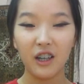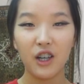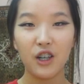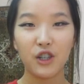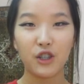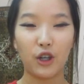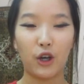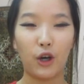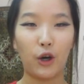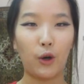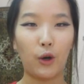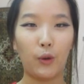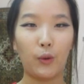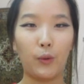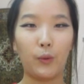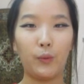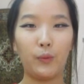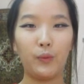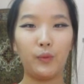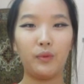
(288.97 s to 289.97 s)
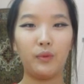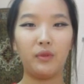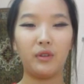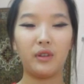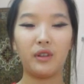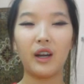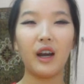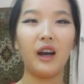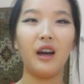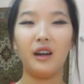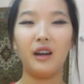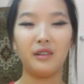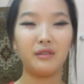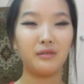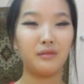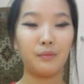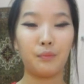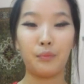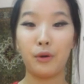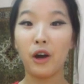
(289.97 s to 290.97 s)
so yeah,
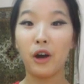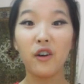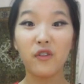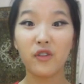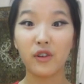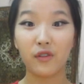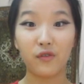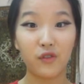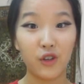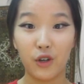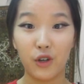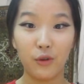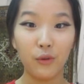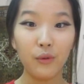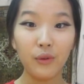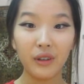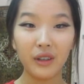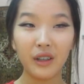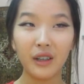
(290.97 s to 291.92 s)
perfect view.